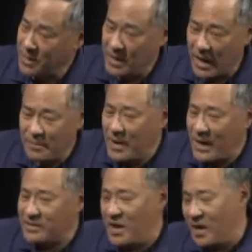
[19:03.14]
And
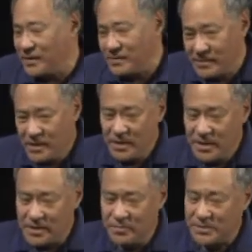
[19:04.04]
back then,
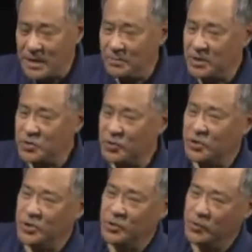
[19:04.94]
there was not much you
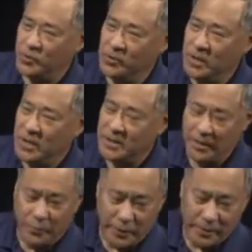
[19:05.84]
could do you
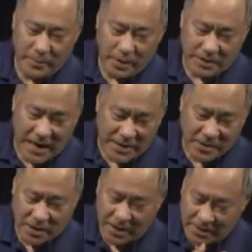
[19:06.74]
pretty much had to
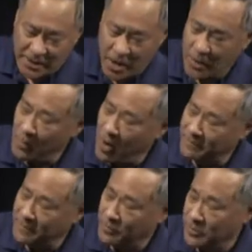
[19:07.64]
cut the arm off
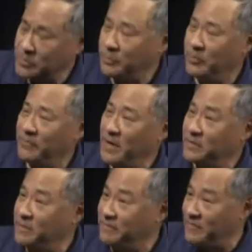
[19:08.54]
in order to prevent
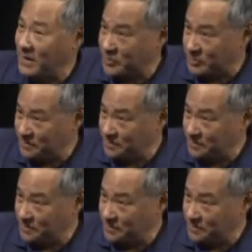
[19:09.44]
an infection.